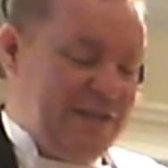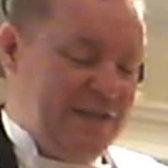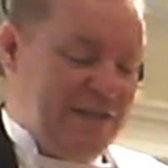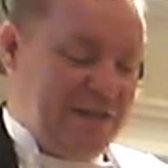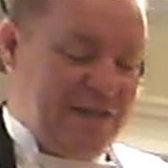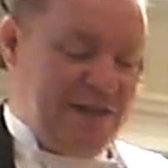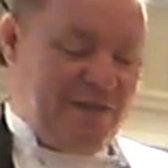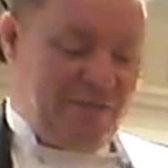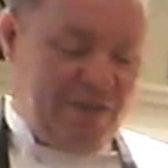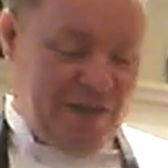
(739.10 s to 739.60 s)

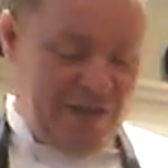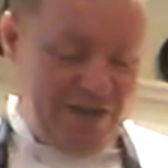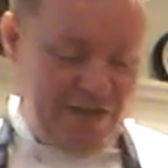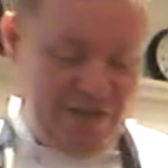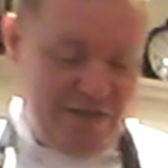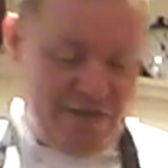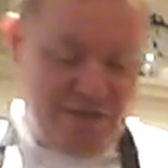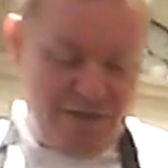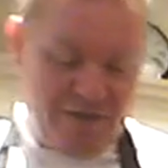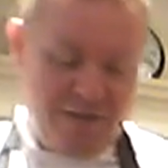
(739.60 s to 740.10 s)
Lovely.
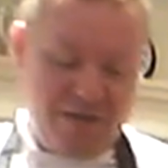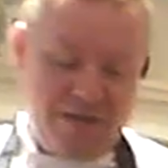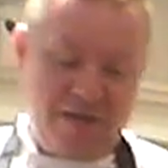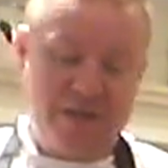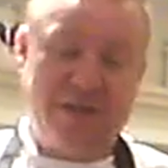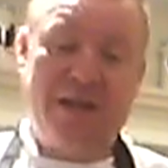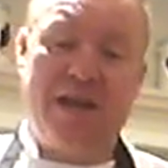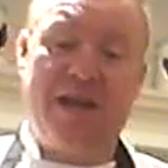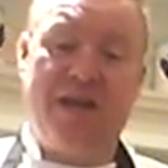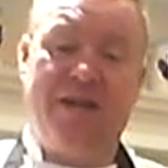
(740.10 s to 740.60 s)

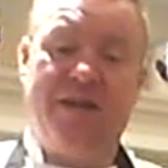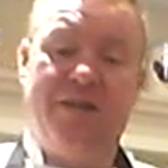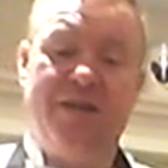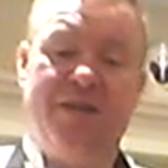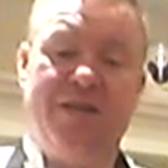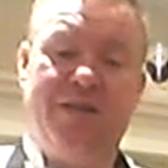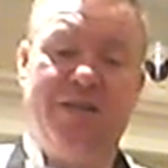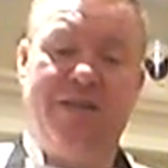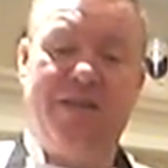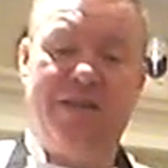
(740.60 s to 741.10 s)
Okay,
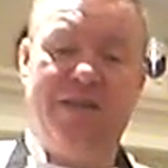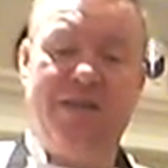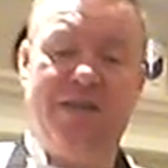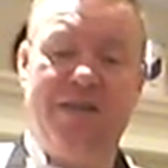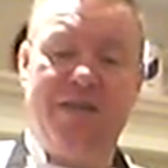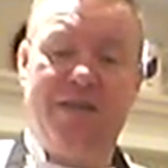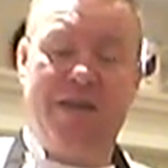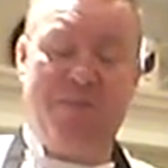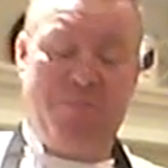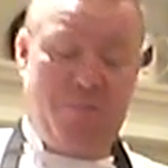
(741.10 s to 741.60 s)

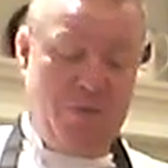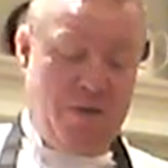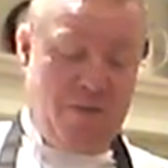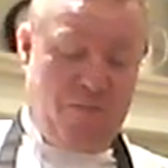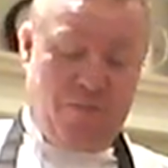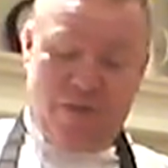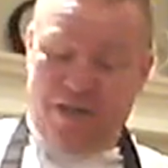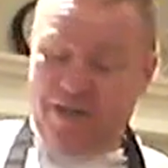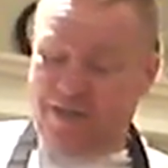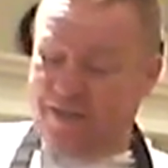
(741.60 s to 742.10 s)
they're
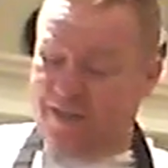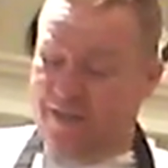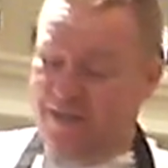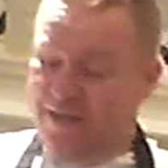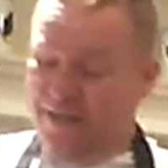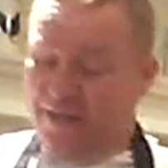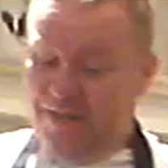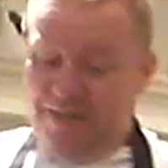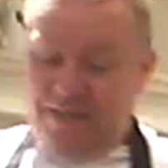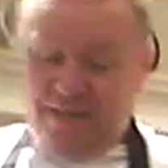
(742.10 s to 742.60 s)
perfect.
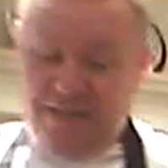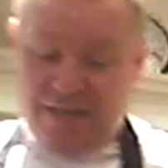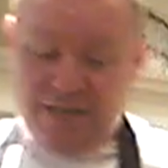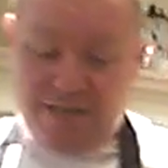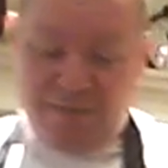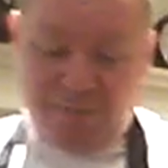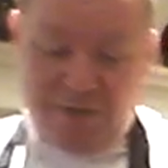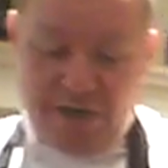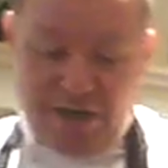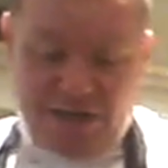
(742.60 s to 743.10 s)

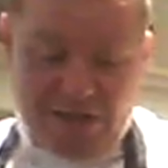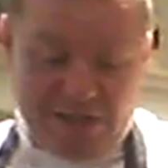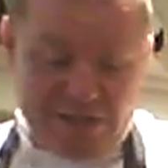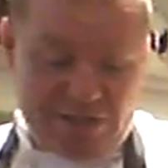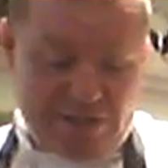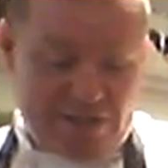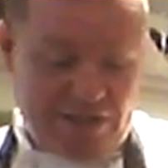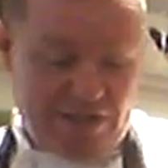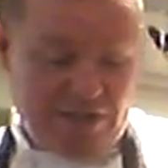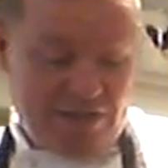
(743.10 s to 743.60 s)
They'll be
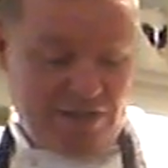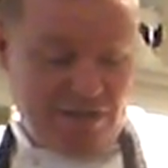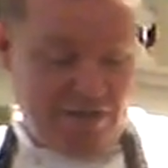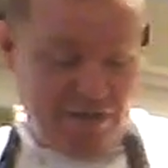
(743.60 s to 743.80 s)
nice,